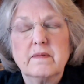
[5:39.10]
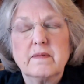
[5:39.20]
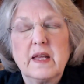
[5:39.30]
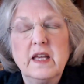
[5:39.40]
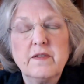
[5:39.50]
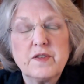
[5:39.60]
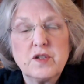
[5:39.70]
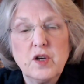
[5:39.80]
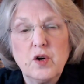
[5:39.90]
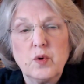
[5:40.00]
If
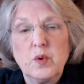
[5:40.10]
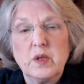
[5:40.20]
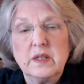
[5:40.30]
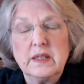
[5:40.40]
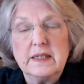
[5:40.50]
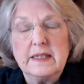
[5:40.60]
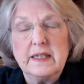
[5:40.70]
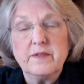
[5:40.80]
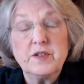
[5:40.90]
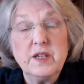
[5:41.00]
so,
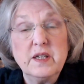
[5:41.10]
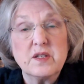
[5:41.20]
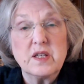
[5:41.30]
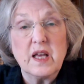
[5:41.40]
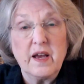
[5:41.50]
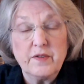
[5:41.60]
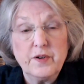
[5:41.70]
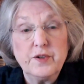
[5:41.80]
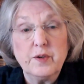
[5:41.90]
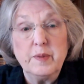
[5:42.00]
if she is ever
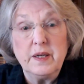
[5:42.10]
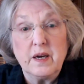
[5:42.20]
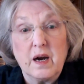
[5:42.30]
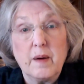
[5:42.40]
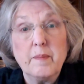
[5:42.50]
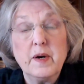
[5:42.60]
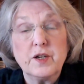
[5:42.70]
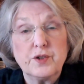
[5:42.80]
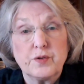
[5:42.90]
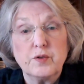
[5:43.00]
to become a
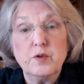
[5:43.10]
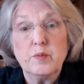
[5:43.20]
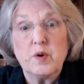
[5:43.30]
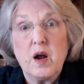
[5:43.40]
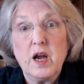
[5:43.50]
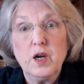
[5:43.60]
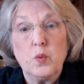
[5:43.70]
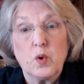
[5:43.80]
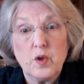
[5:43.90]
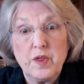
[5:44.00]
true bride
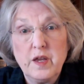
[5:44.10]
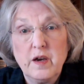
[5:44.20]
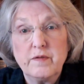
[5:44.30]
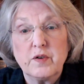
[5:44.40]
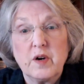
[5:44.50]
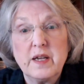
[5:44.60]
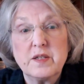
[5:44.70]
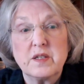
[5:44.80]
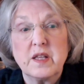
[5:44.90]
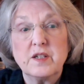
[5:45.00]
worthy of
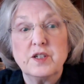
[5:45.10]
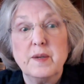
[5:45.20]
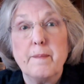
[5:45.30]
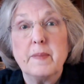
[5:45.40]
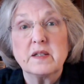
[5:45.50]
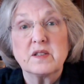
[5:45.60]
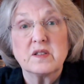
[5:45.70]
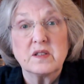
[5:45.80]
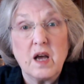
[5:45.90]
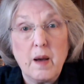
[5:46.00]
Christ, then she must
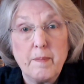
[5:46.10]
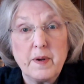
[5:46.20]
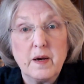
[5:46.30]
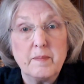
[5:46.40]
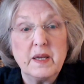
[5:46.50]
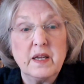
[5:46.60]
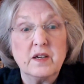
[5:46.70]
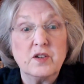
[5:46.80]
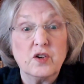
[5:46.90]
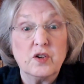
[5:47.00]
stop committing
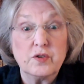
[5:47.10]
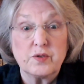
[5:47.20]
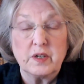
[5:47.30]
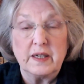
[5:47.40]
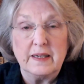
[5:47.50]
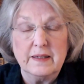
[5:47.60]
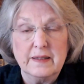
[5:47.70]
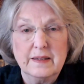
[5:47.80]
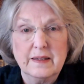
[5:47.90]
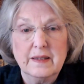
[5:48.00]
adultery
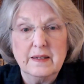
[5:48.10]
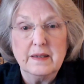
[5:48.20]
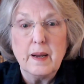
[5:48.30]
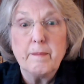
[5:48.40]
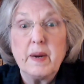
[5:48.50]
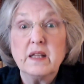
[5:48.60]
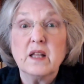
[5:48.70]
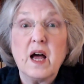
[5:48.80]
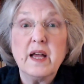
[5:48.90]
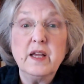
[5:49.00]
by
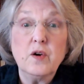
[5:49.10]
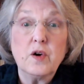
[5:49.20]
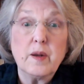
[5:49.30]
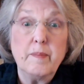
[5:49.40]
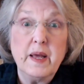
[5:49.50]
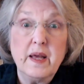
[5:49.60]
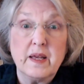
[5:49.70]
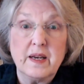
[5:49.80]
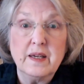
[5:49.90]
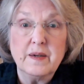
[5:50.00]
lying on a
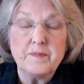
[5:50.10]
bed